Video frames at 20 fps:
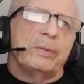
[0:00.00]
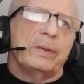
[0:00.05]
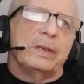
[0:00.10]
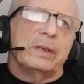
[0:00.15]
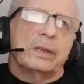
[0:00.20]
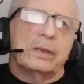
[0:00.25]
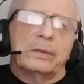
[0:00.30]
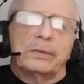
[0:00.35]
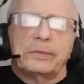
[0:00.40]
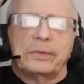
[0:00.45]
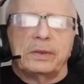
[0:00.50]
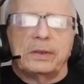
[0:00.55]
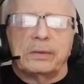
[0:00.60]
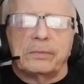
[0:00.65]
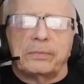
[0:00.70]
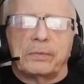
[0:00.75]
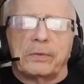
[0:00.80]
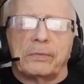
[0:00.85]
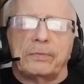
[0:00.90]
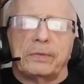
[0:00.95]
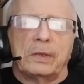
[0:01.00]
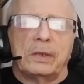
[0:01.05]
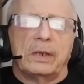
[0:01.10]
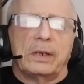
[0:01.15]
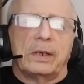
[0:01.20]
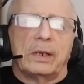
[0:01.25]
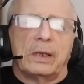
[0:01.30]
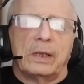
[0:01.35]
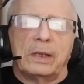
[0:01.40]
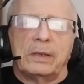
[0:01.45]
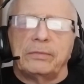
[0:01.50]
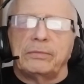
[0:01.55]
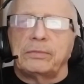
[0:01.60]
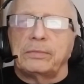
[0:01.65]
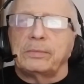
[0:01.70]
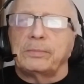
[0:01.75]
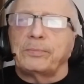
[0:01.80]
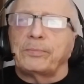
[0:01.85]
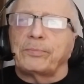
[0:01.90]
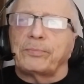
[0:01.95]
healthy, and fulfilling life.
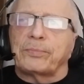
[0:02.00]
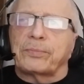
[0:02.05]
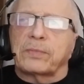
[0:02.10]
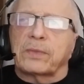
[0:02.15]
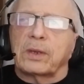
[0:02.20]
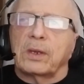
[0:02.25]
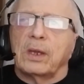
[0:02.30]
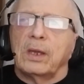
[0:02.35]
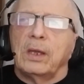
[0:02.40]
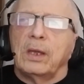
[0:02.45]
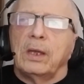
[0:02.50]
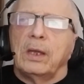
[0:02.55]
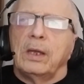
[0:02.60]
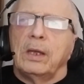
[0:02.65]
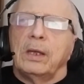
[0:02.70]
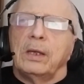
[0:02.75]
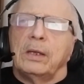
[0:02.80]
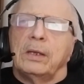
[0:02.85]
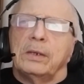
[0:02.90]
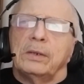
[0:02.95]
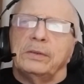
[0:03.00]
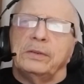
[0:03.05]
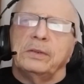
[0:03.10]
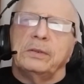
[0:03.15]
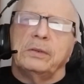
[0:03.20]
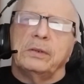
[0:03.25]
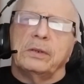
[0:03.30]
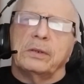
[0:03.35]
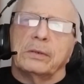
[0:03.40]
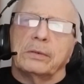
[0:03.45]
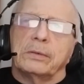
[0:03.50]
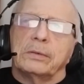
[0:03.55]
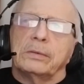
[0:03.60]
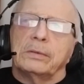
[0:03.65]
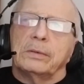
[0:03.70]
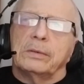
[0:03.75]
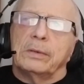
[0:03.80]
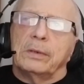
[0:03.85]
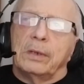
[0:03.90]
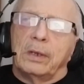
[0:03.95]
Due to
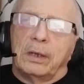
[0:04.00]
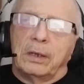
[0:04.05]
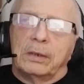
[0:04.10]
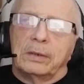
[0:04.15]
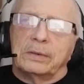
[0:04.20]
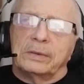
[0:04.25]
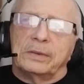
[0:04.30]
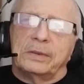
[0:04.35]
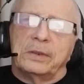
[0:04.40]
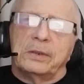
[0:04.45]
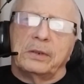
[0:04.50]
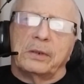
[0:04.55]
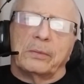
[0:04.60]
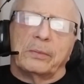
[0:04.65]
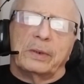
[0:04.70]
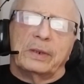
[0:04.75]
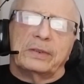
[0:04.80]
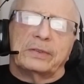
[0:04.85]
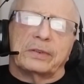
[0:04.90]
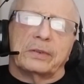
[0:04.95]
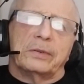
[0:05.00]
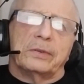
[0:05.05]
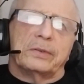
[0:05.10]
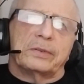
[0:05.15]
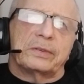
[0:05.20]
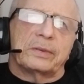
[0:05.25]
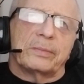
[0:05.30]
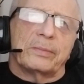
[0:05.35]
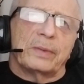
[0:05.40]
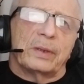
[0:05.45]
Do your research.